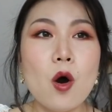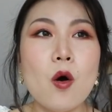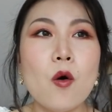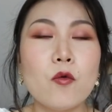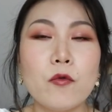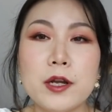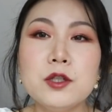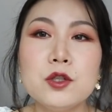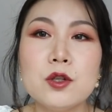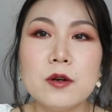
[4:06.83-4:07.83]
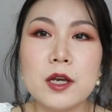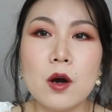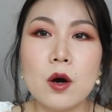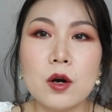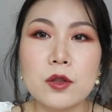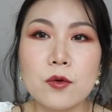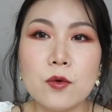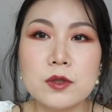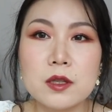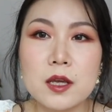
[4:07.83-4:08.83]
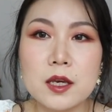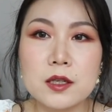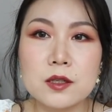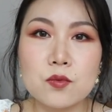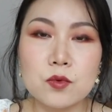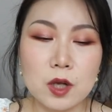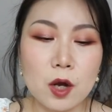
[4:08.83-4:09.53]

Originally, I thought that this would